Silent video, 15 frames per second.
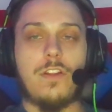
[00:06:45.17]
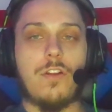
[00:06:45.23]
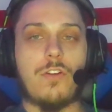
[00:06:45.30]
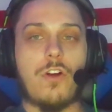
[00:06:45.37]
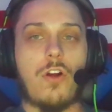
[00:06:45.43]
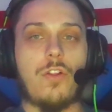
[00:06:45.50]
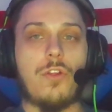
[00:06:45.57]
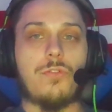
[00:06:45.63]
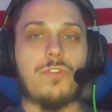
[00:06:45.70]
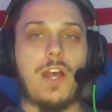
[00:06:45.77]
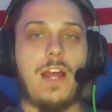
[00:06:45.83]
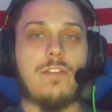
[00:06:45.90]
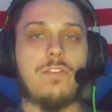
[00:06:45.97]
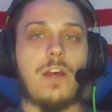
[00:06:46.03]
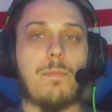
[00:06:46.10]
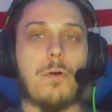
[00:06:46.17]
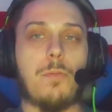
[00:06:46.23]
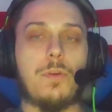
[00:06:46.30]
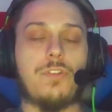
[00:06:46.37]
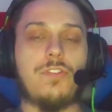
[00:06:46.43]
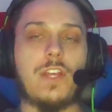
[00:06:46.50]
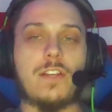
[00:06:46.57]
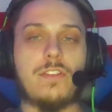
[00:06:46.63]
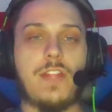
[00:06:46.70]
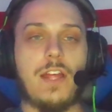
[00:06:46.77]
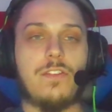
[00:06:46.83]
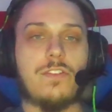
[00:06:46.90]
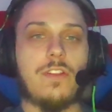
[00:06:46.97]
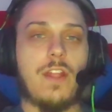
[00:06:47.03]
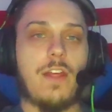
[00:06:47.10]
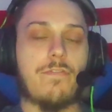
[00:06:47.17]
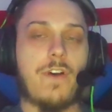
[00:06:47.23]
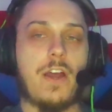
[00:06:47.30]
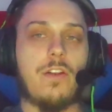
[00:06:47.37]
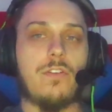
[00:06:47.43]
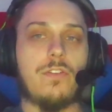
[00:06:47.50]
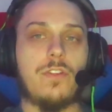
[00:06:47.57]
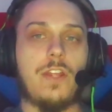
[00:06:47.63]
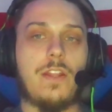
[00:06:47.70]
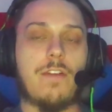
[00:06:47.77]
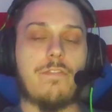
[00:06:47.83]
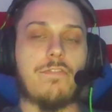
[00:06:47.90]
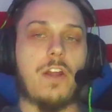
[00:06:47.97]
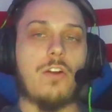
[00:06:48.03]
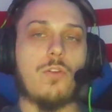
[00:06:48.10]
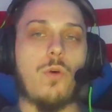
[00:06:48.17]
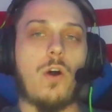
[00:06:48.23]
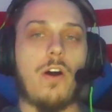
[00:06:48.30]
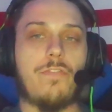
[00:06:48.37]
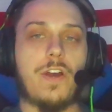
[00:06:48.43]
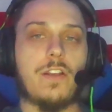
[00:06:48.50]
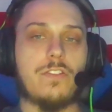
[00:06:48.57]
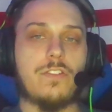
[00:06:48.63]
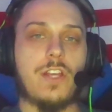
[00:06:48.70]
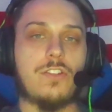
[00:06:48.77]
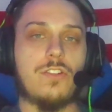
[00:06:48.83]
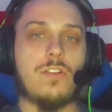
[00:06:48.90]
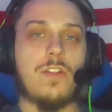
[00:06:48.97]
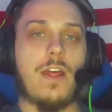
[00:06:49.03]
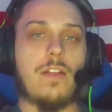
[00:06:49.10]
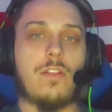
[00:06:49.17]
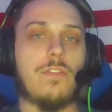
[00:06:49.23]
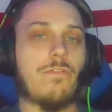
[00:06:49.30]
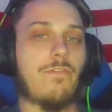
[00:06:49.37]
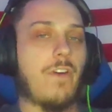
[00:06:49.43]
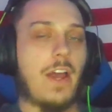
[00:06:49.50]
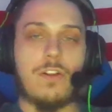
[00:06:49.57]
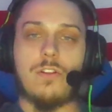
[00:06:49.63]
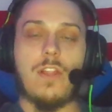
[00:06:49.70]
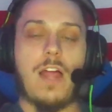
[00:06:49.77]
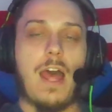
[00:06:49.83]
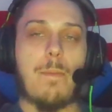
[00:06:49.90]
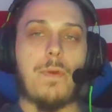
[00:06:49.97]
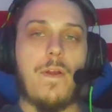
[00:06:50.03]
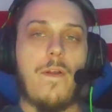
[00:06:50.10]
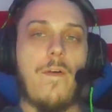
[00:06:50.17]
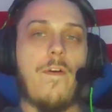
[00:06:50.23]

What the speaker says: Carlos Sainz up almost 6 tenths in that final qualifying session, that final lap.